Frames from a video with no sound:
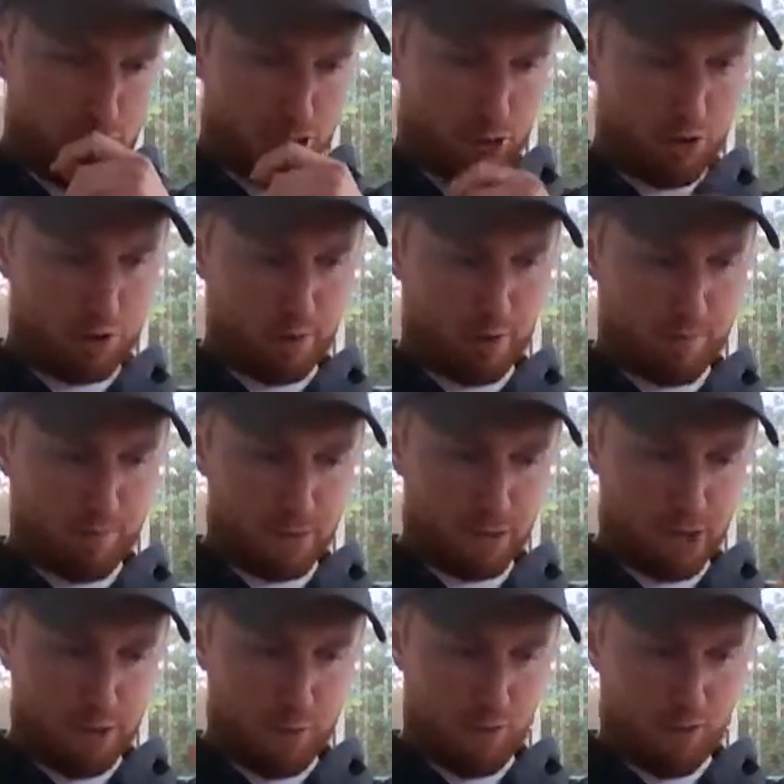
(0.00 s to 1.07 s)
Excuse me. Let's
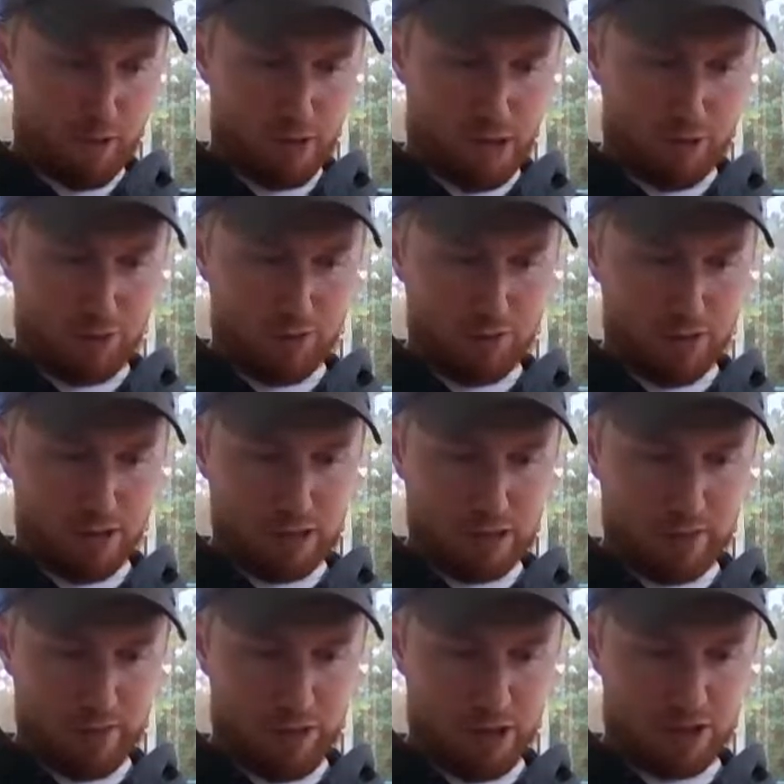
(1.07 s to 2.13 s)
keep moving down the
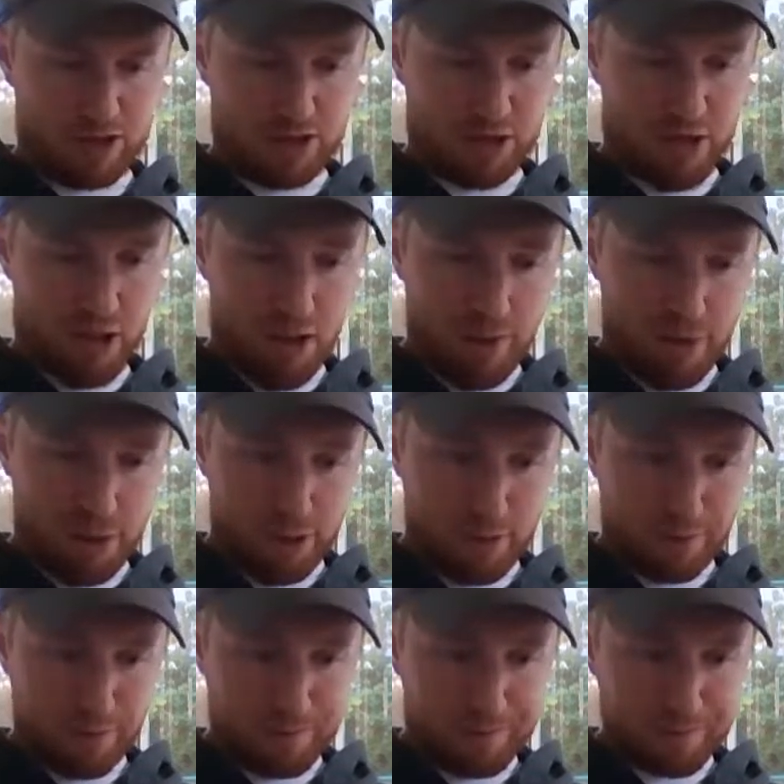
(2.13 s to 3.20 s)
list of things to
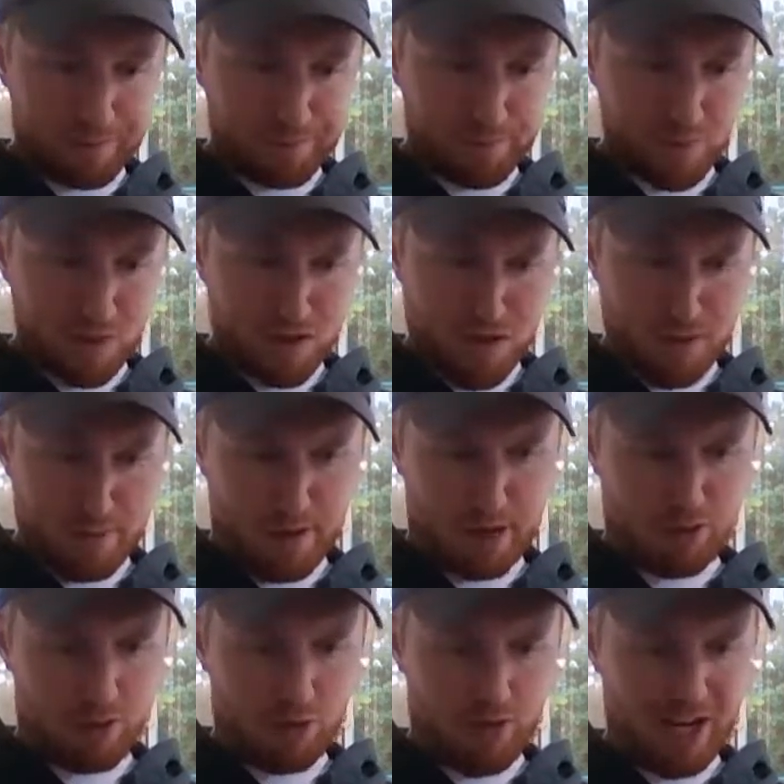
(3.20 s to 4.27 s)
cover.
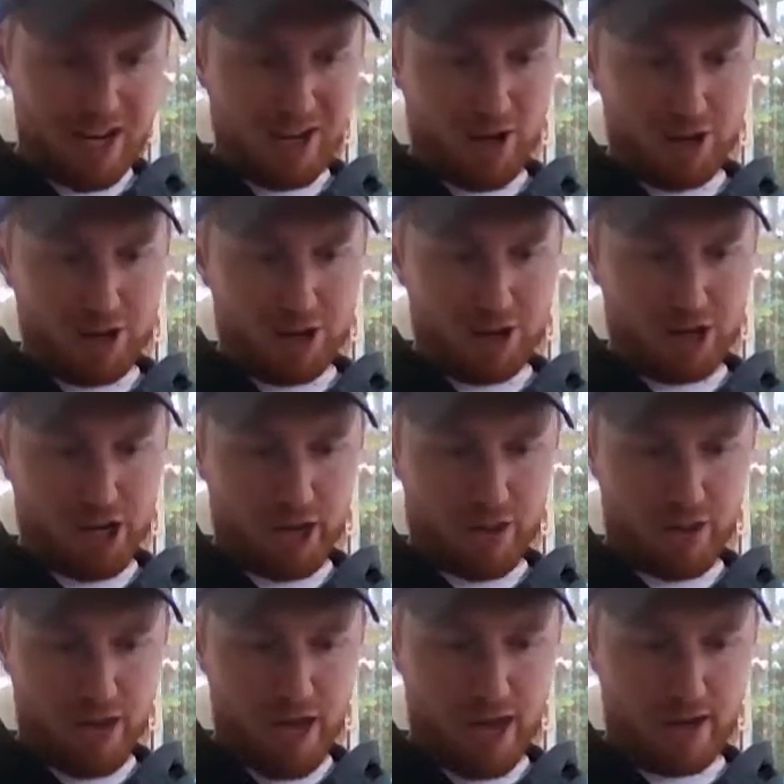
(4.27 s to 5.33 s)
Beer of the week, already
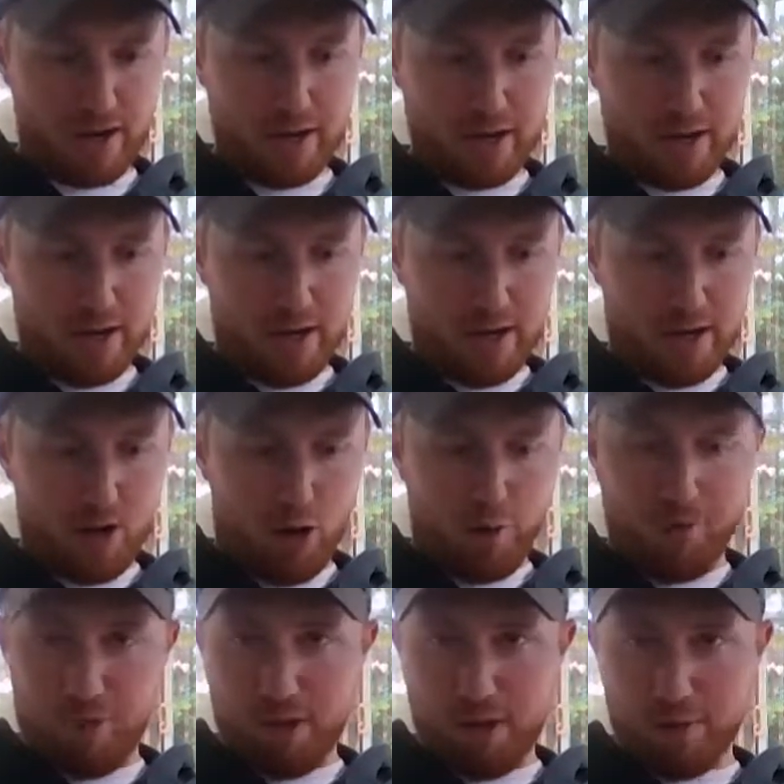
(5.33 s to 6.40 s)
checked that.
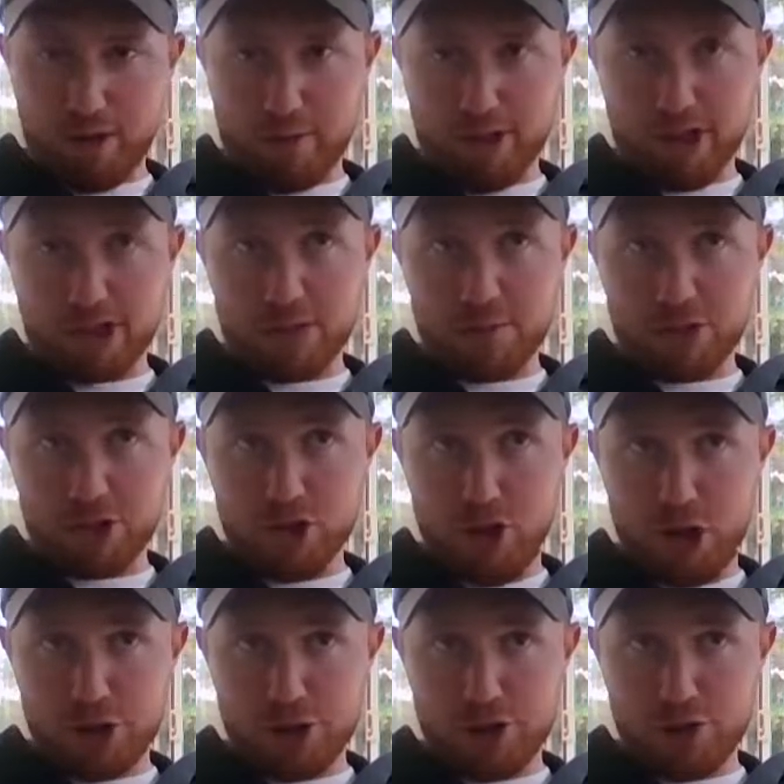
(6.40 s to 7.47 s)
Hopefully, I'm going to be getting some
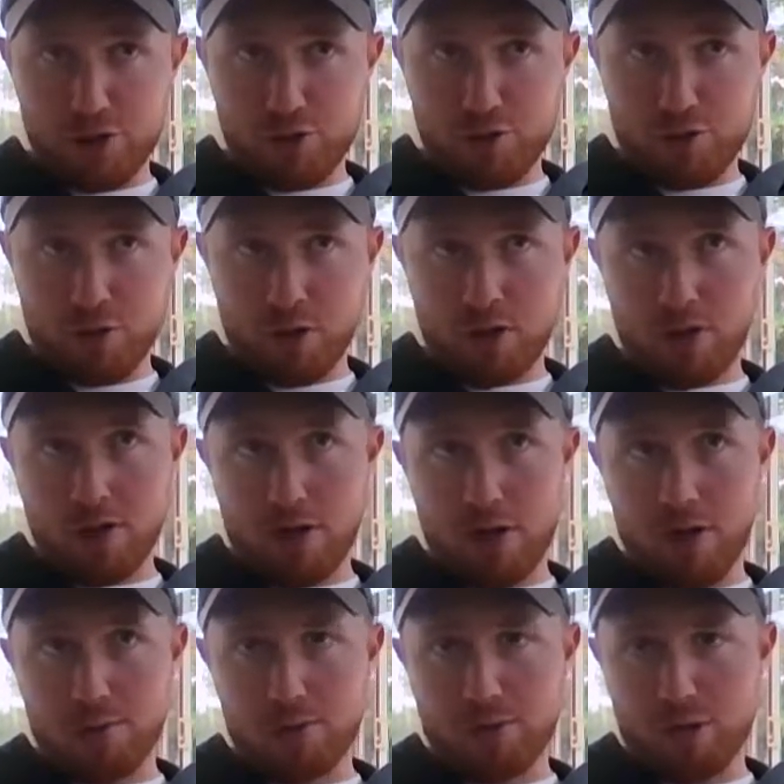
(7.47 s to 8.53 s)
scotch soon,
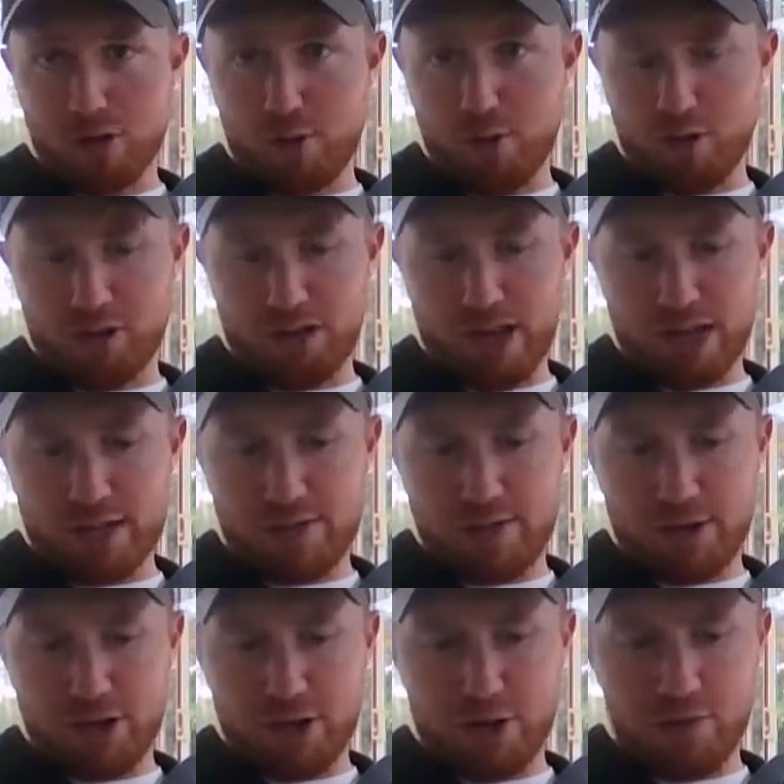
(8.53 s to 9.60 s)
so that'll be on the next
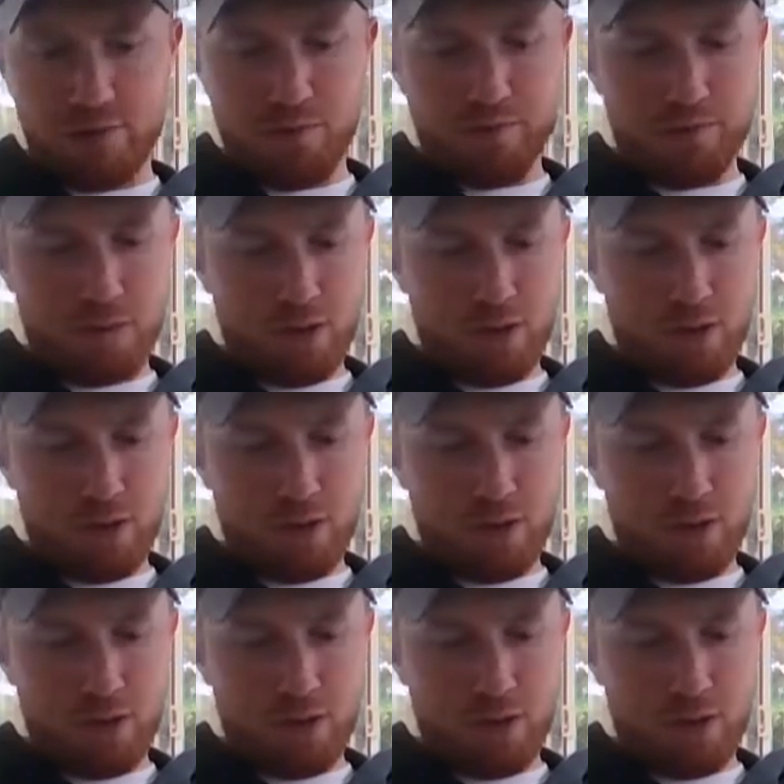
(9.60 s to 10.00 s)
video.